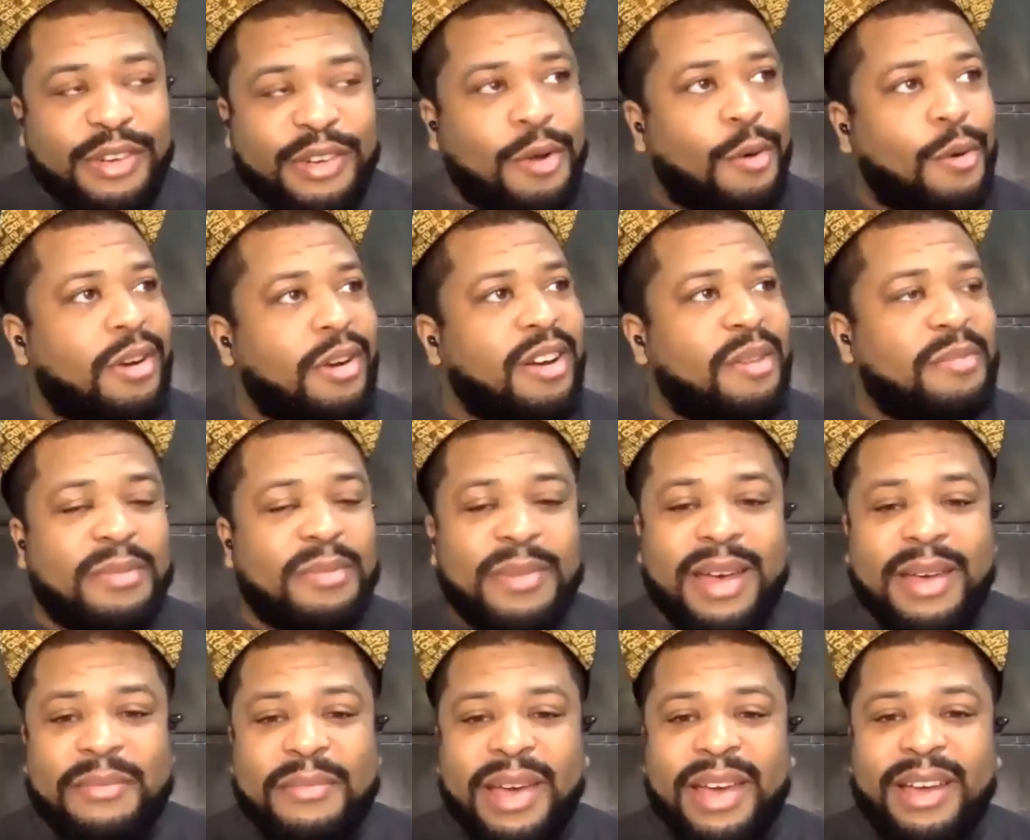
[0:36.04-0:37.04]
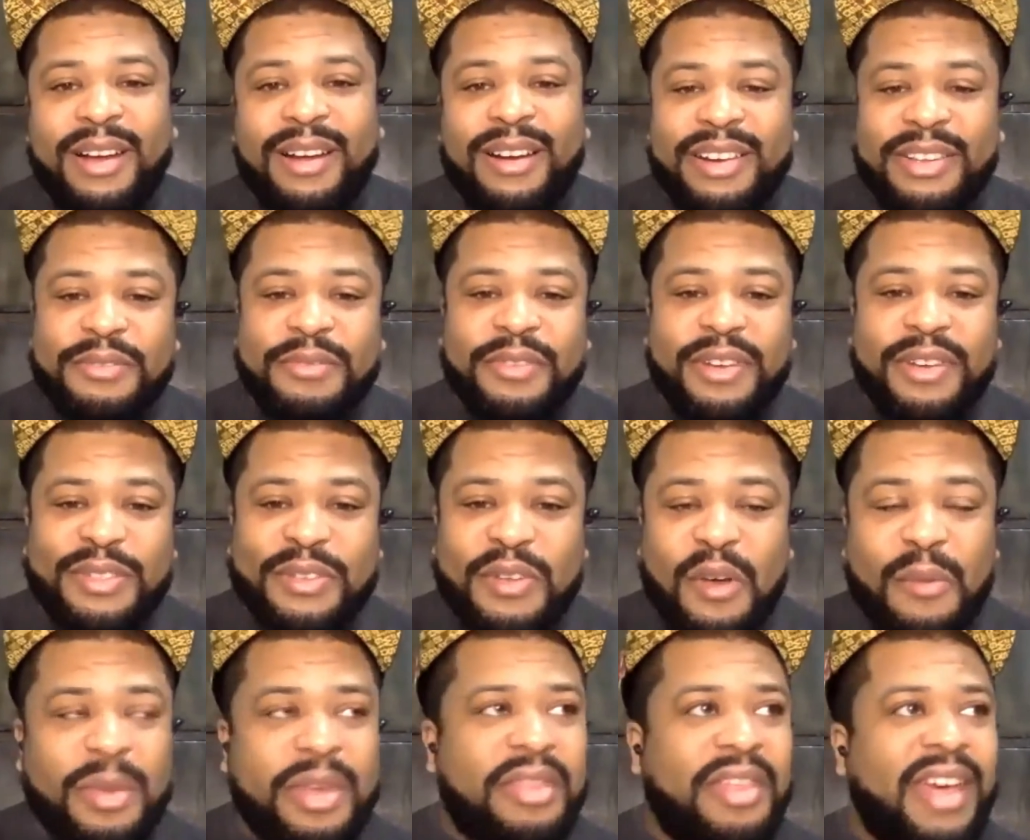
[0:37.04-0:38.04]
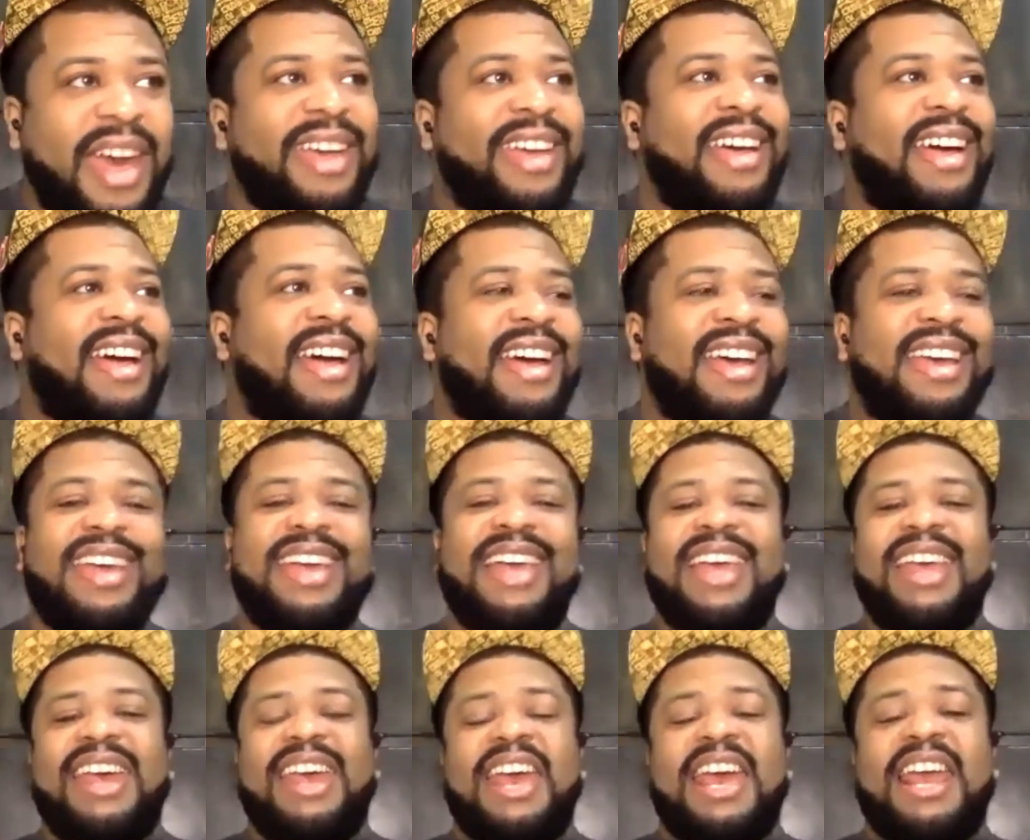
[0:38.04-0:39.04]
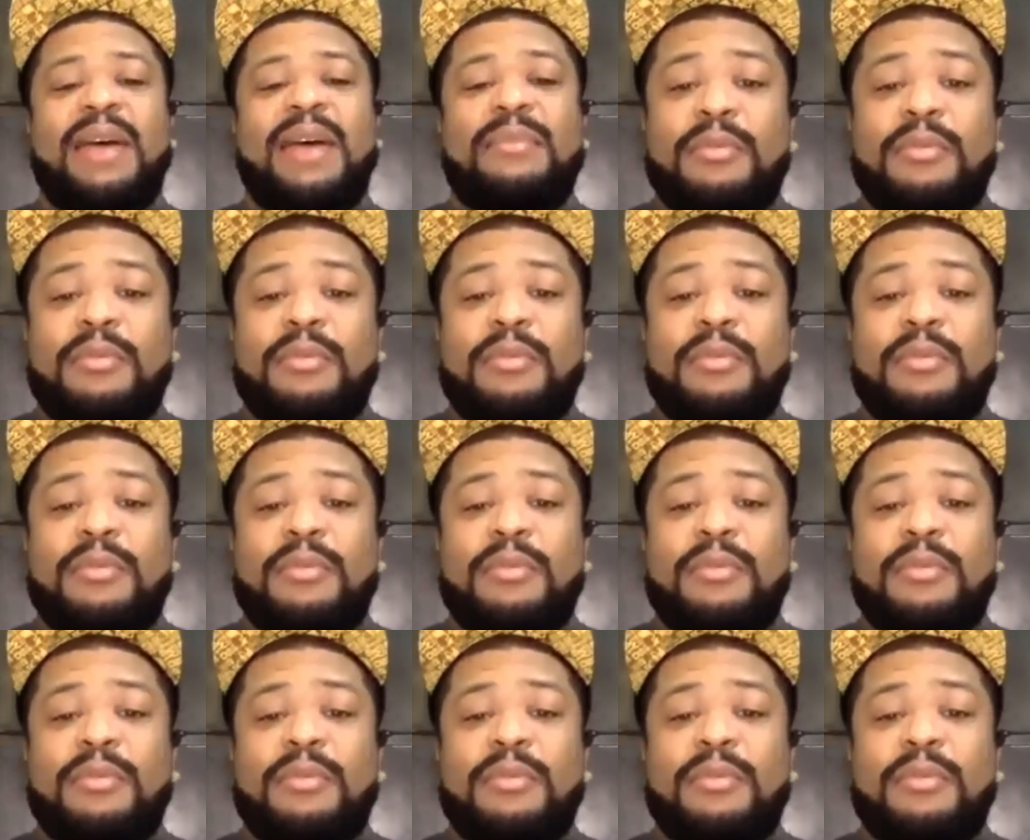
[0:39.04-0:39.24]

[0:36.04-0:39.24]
Quarter, but my artist friends call me that guy. And I'm the